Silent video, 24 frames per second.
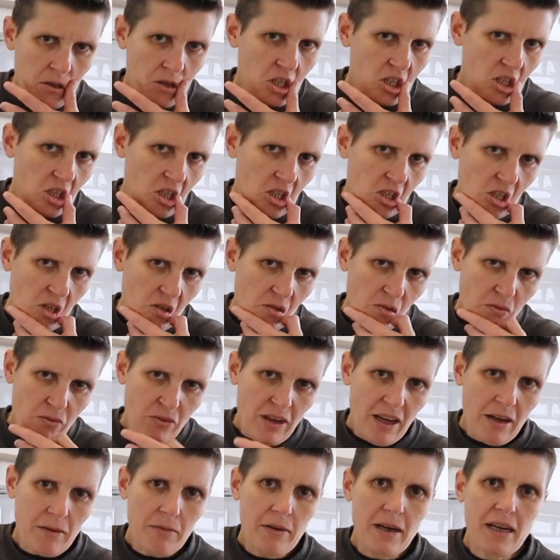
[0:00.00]
the
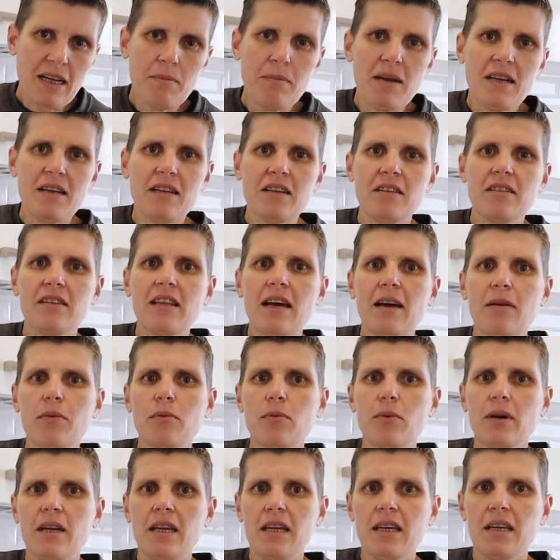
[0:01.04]
vet recommended that
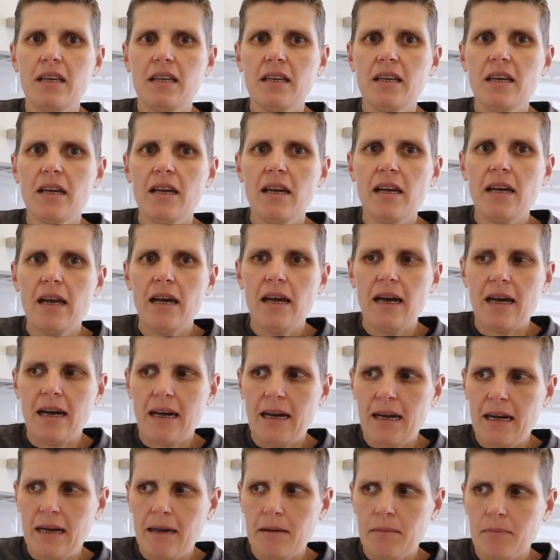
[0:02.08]
we
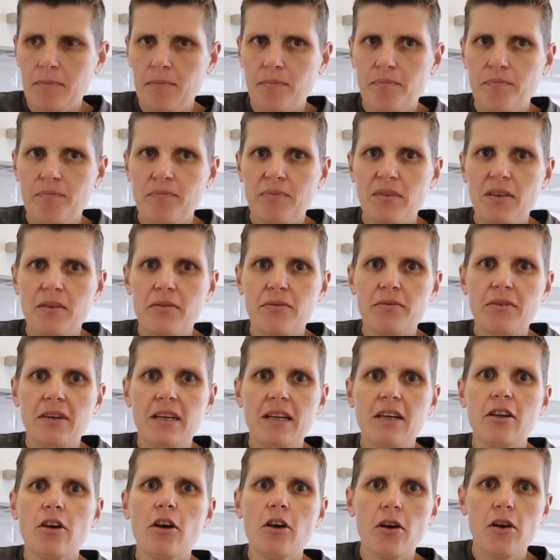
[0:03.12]

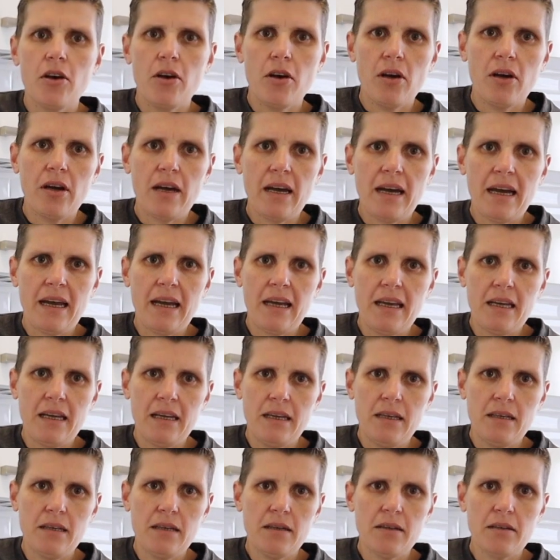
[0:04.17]
feed her
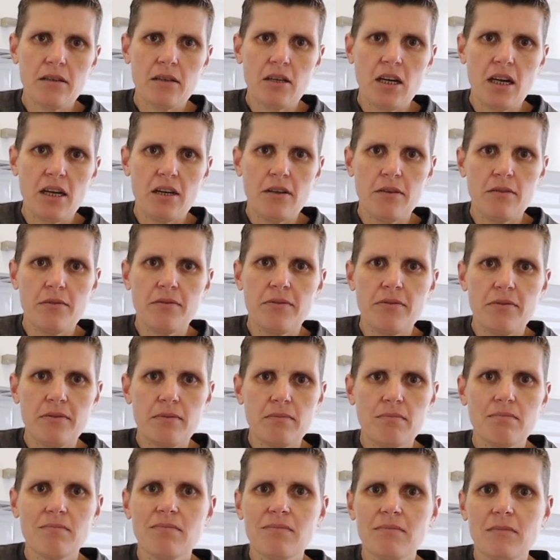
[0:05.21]
a kind of
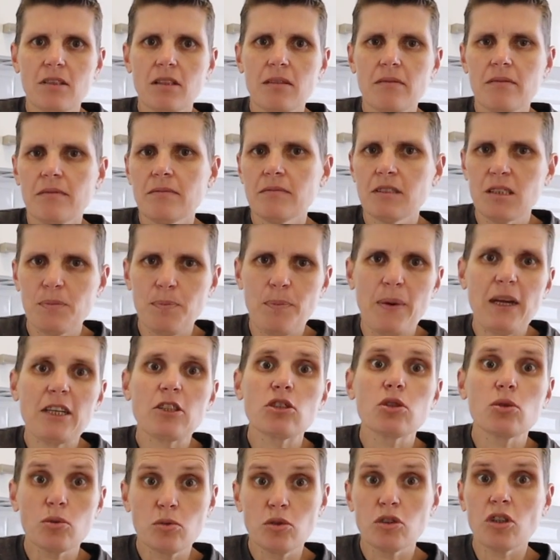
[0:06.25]

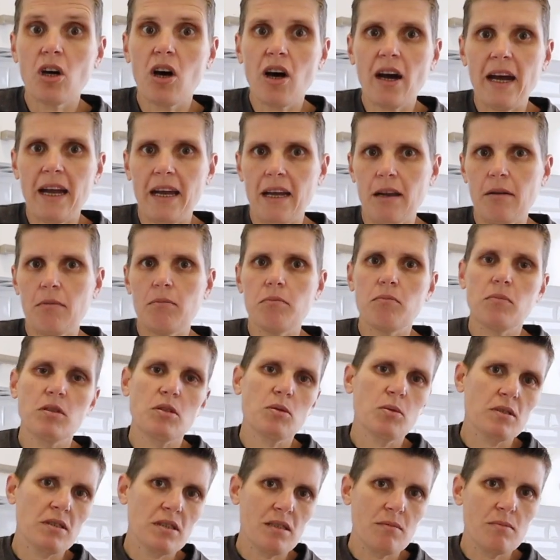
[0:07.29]
special diet, which
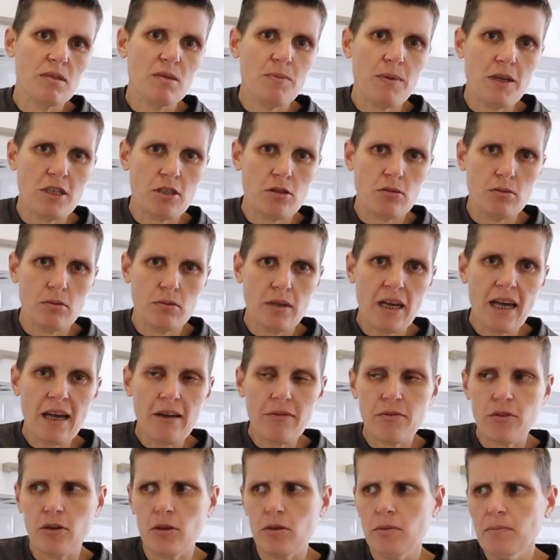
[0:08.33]
was some special
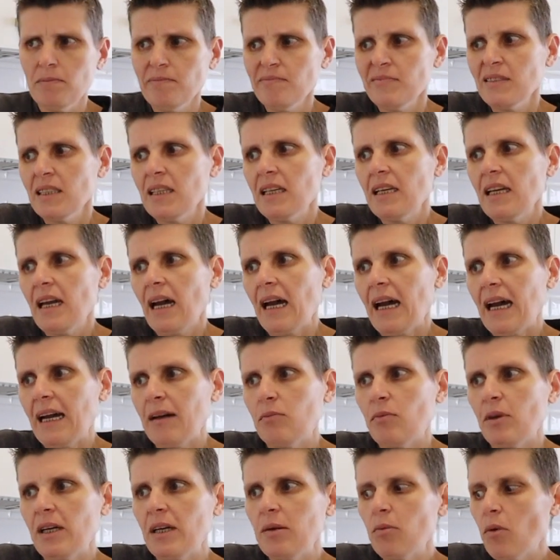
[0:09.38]
cat food,
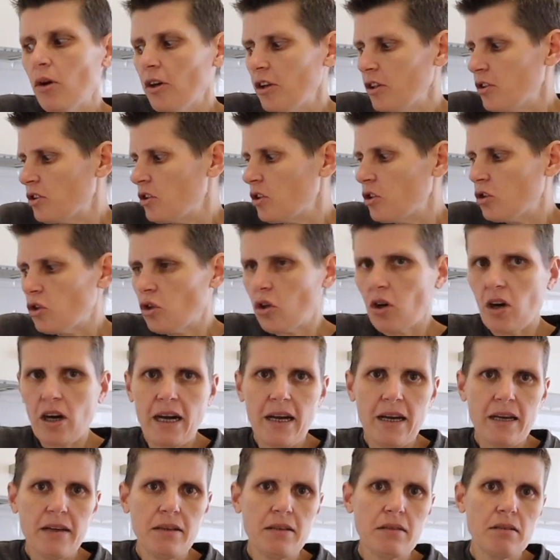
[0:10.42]
and we wanted to
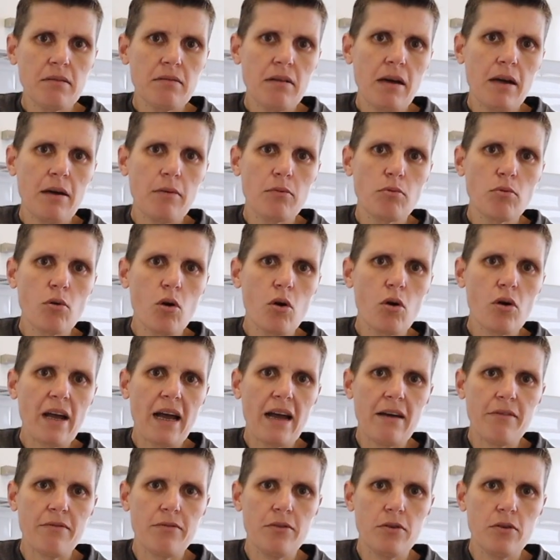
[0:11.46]
try a raw
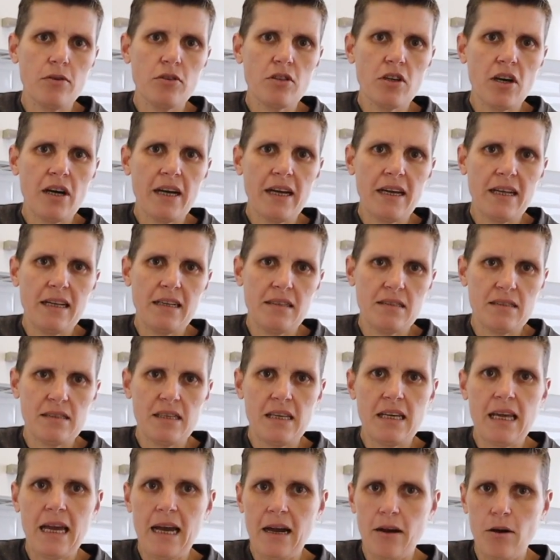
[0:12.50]
cat food diet and
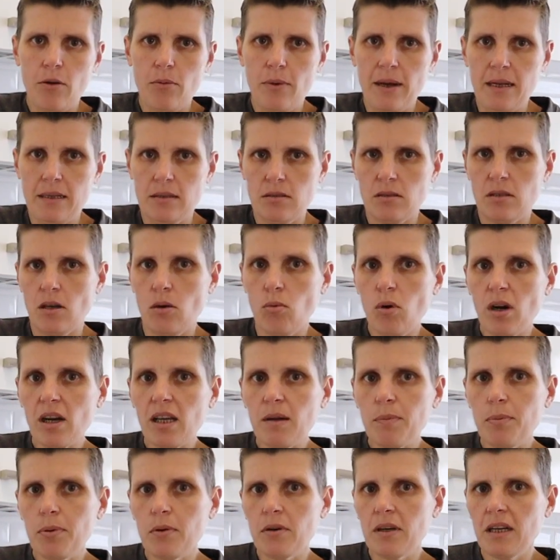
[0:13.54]
see how it went. So what
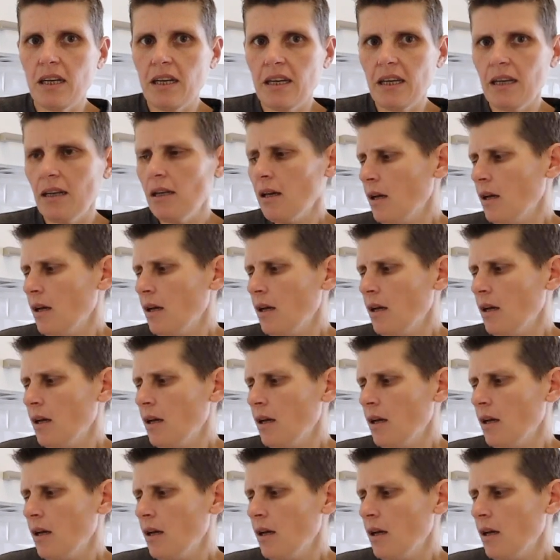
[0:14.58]
I put in